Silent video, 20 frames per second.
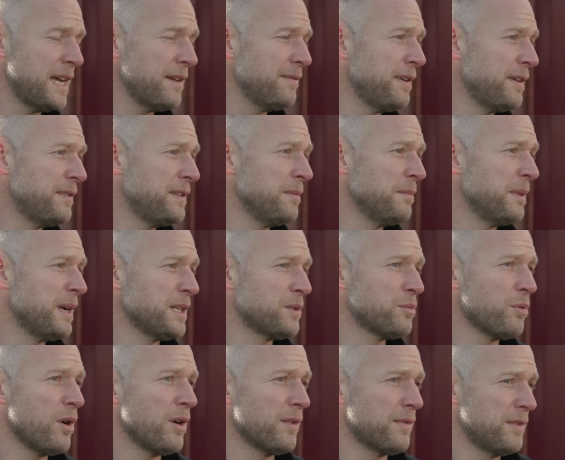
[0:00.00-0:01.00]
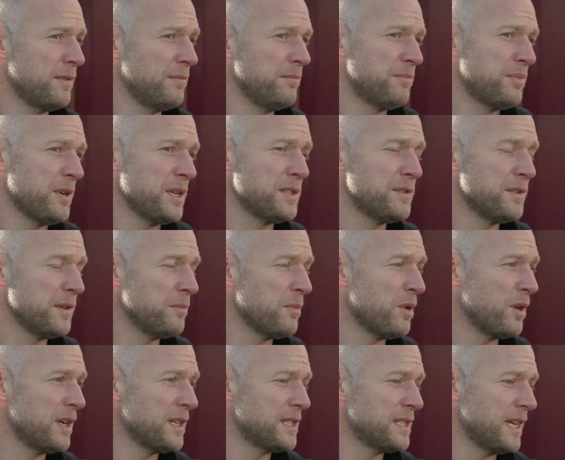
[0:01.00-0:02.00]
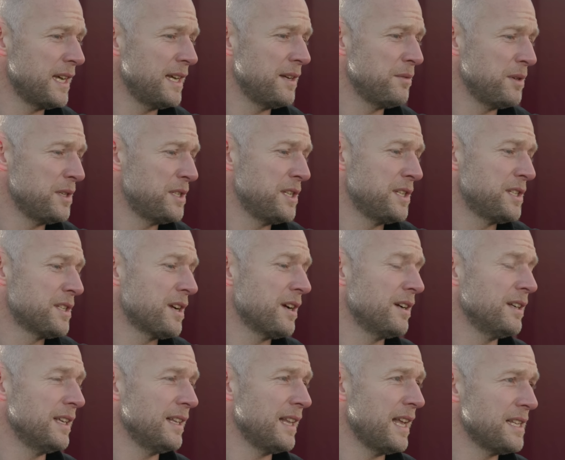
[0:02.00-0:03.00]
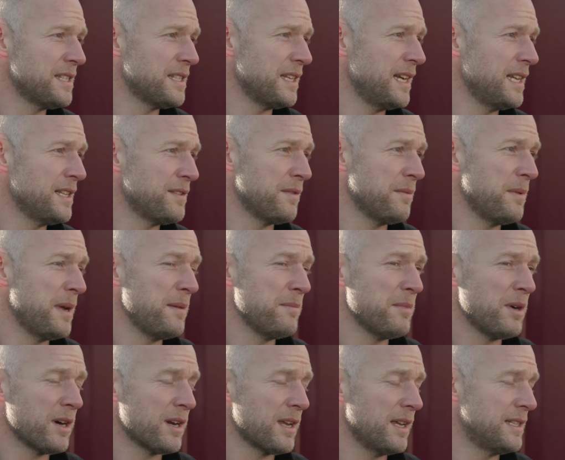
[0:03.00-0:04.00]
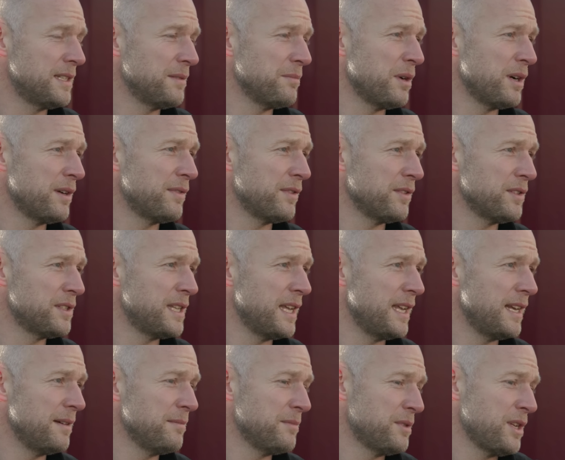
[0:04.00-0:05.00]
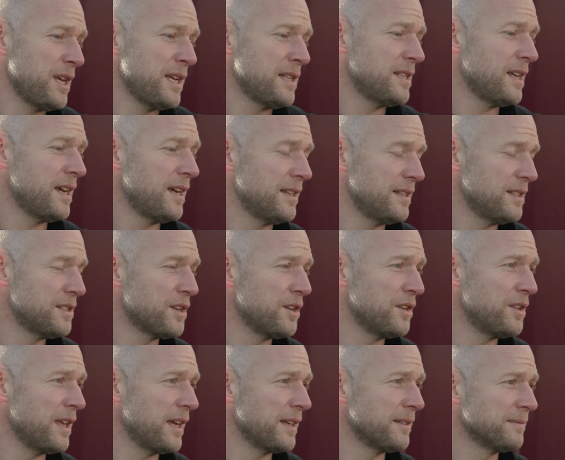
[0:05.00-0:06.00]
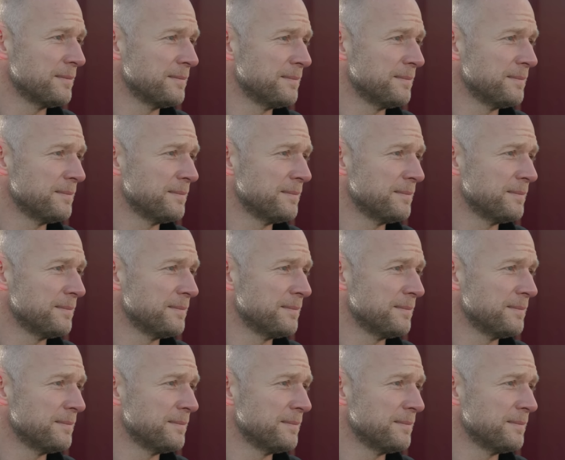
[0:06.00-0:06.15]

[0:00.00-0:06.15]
10, 15 minutes walk from Brunsfield, Morningside, which is currently less than it is from Haymarket to Murrayfield Stadium, so that's it's a good thing.